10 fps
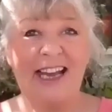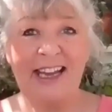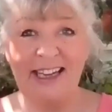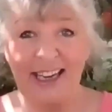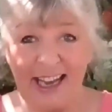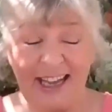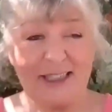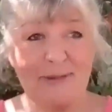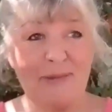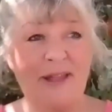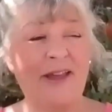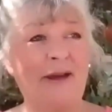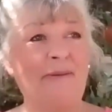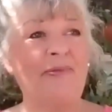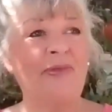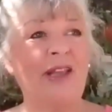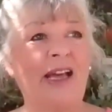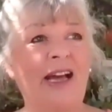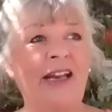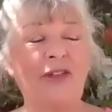And I had to be there.
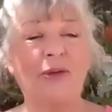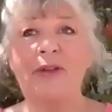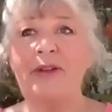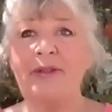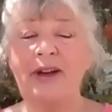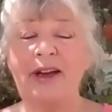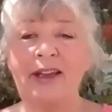And I thought, well,